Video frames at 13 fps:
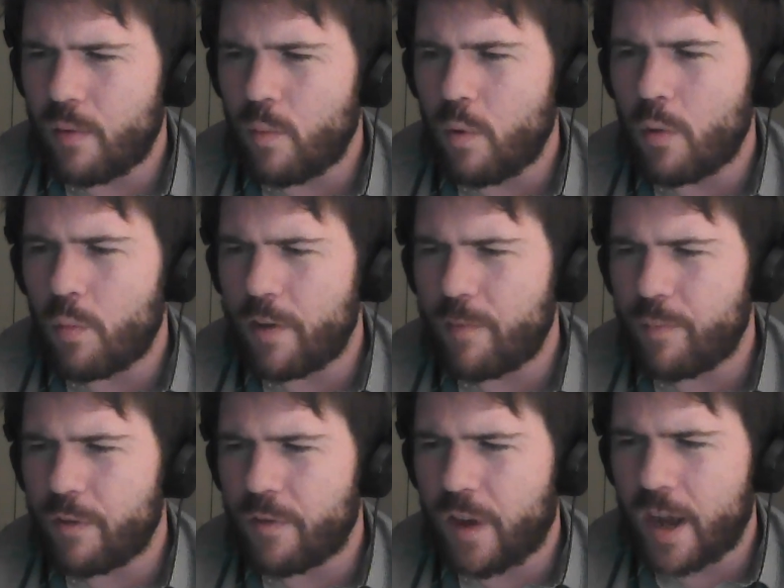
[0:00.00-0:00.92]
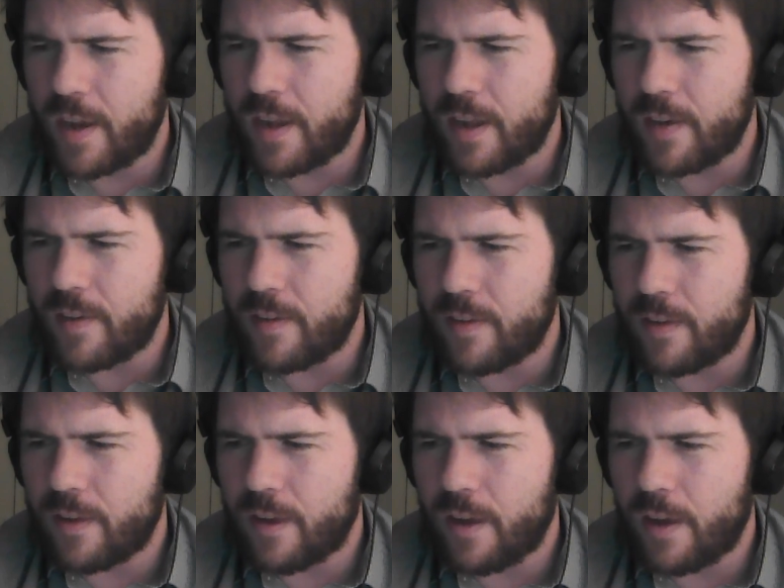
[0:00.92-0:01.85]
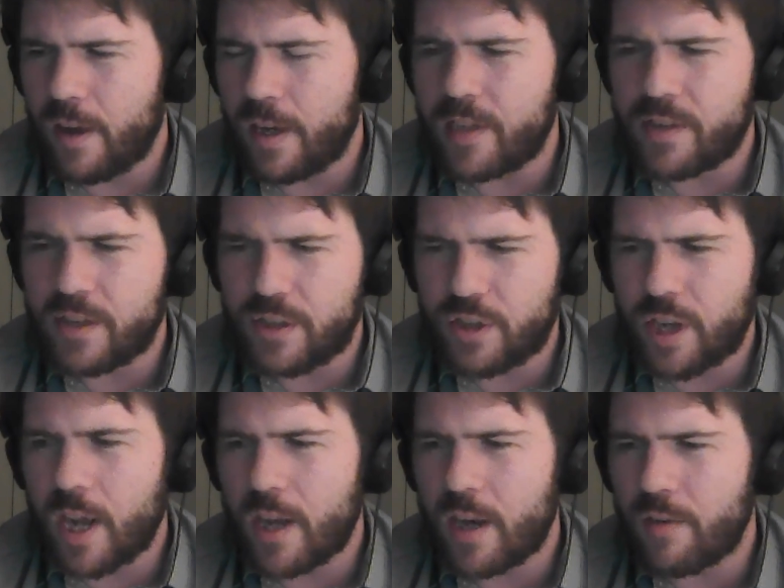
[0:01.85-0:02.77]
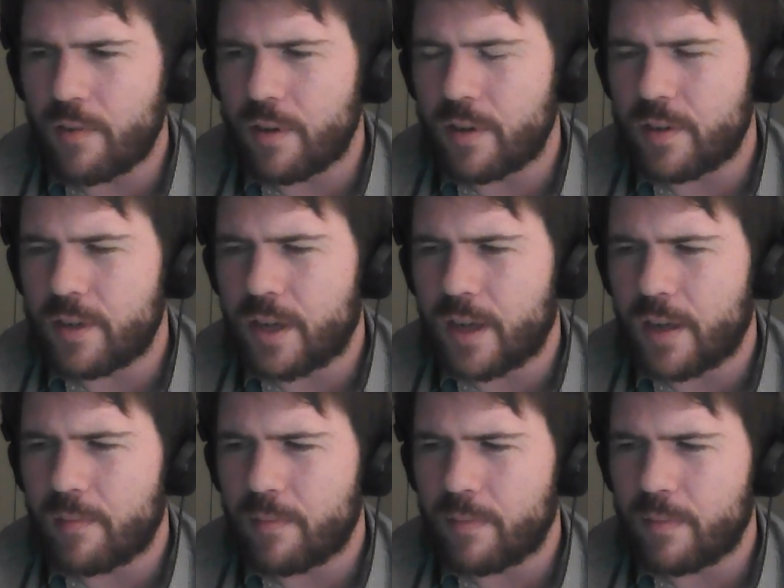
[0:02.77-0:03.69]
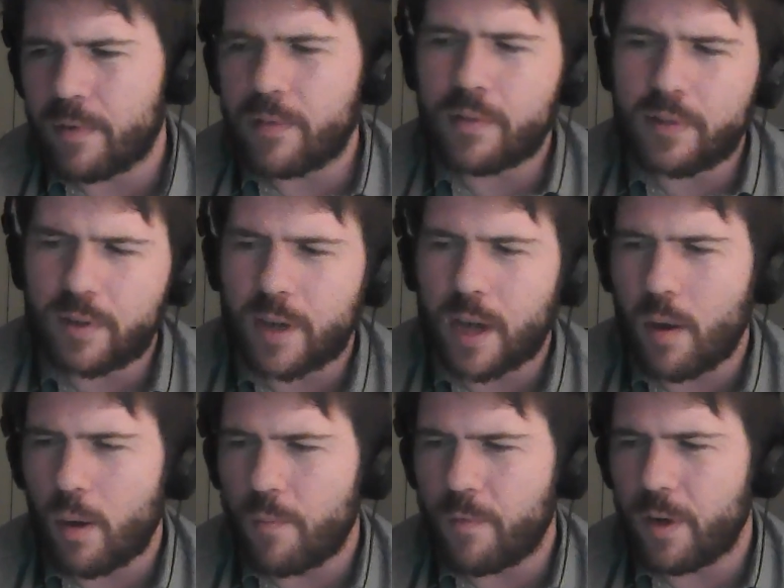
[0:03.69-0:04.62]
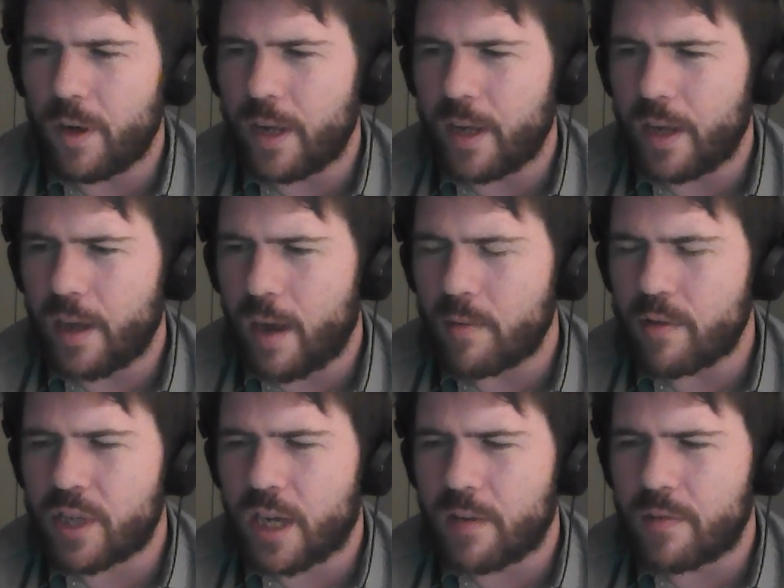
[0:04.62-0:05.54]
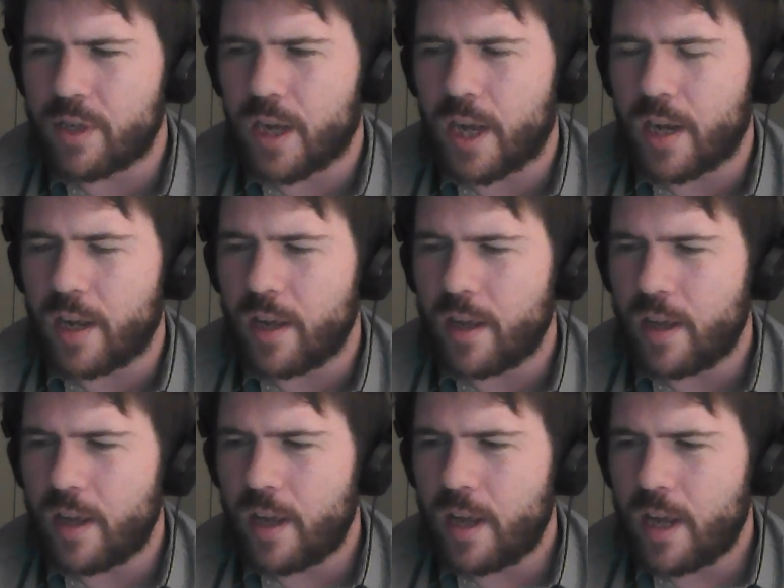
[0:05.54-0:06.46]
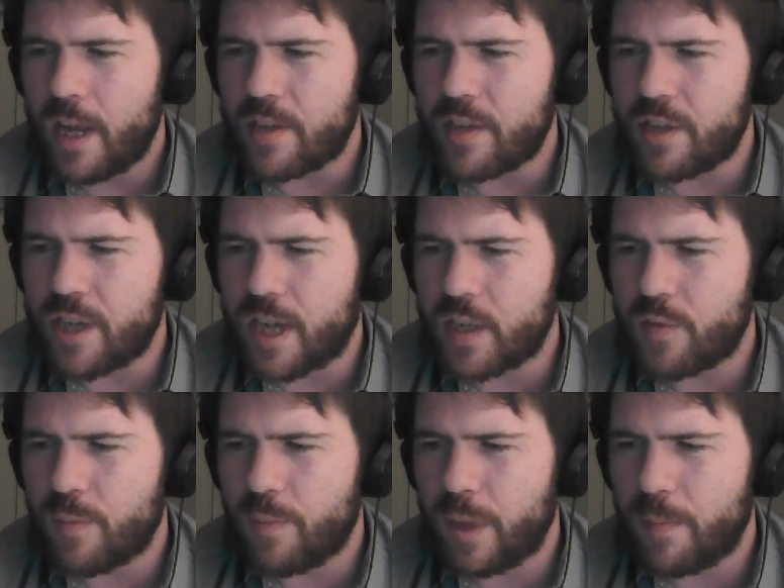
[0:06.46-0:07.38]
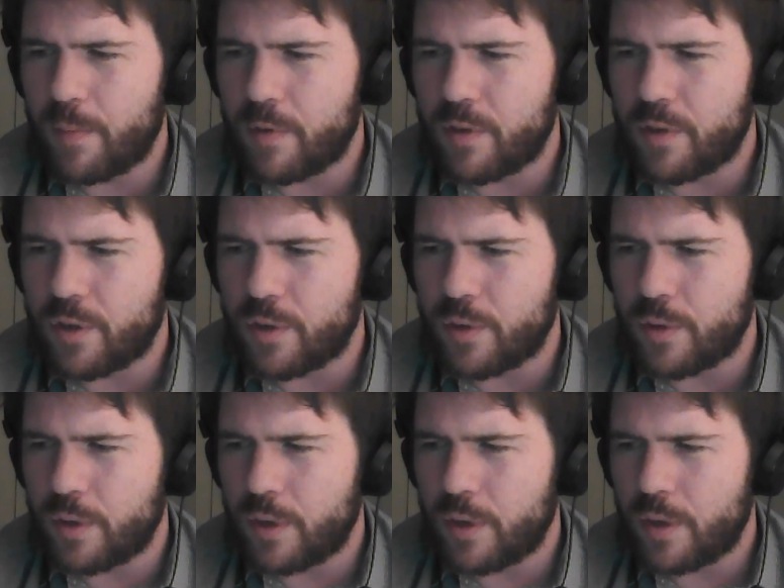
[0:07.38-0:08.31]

what we've provided, at least in China and now hopefully outside of China, is a chance for people to